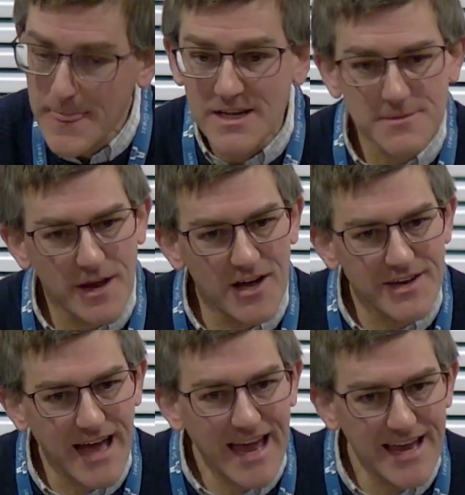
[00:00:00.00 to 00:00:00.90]
to be
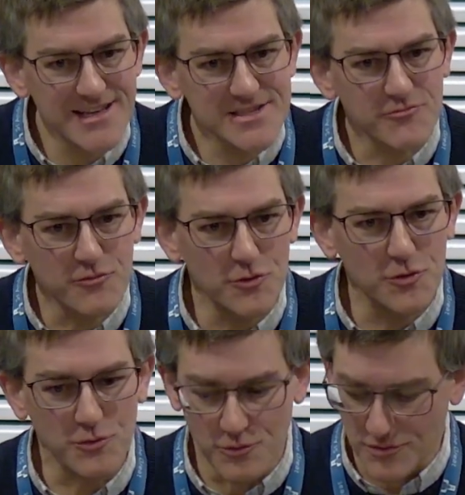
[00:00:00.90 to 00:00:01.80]
under his
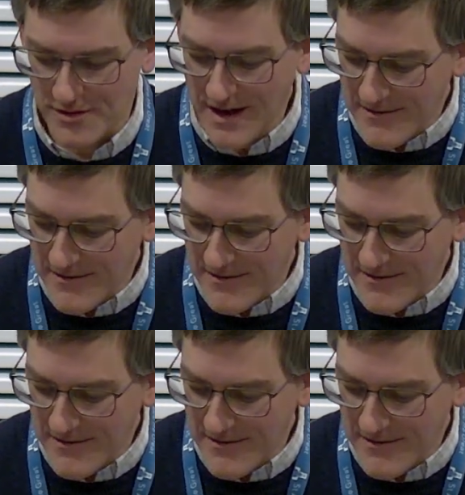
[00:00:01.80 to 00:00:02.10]
rule,